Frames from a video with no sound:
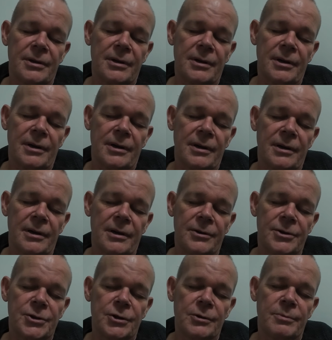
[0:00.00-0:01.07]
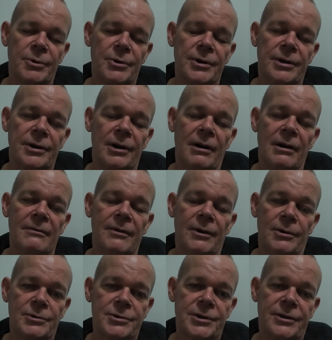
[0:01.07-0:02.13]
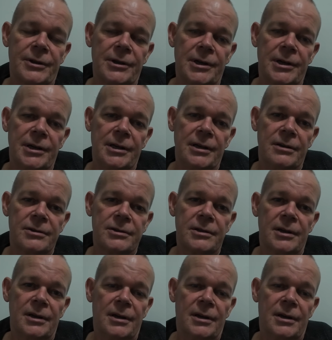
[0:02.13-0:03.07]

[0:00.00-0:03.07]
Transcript: 2.9 volts I think it is